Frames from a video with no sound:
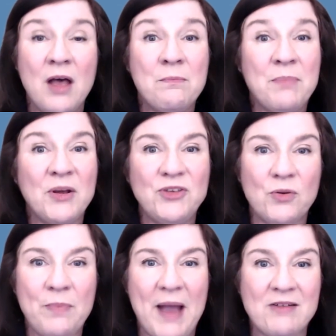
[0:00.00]
both
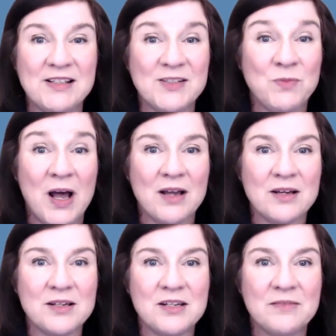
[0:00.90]
your parents
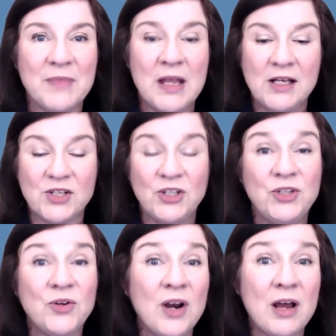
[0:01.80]
worked. So
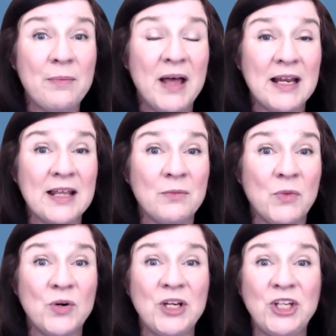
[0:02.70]
you got up early in the
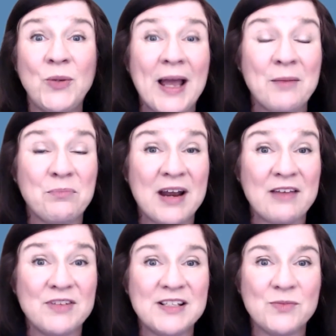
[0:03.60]
morning, you had
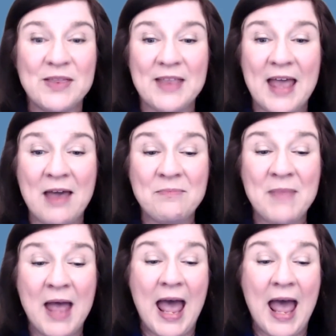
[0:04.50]
breakfast with them,